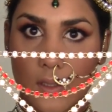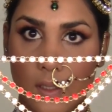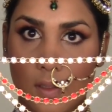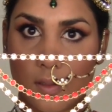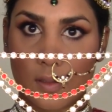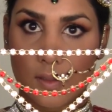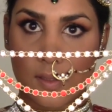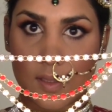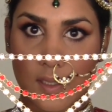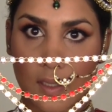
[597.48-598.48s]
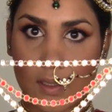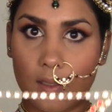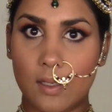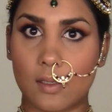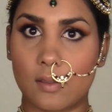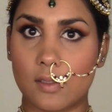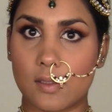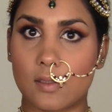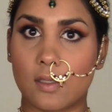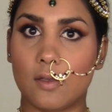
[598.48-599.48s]
Then the second
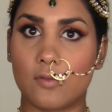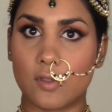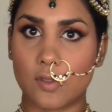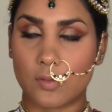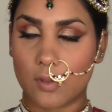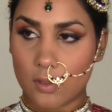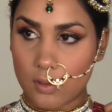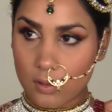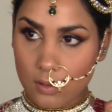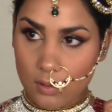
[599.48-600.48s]
necklace. Love this one.